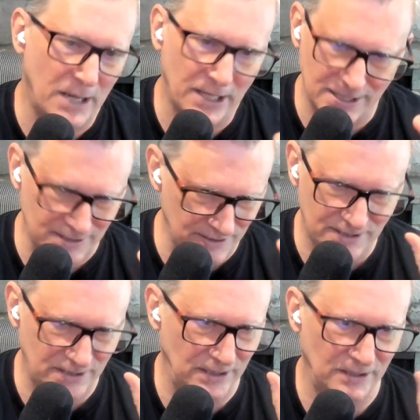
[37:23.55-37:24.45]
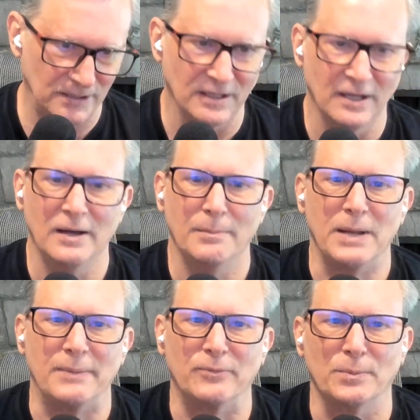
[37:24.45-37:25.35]
podcast listening
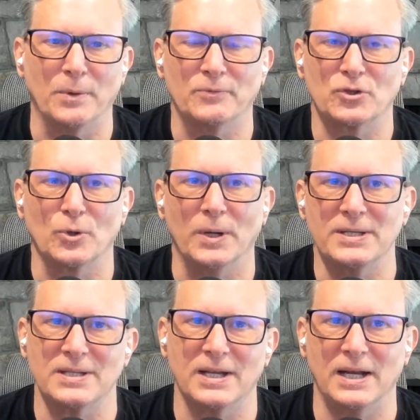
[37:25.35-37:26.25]
platform of choice.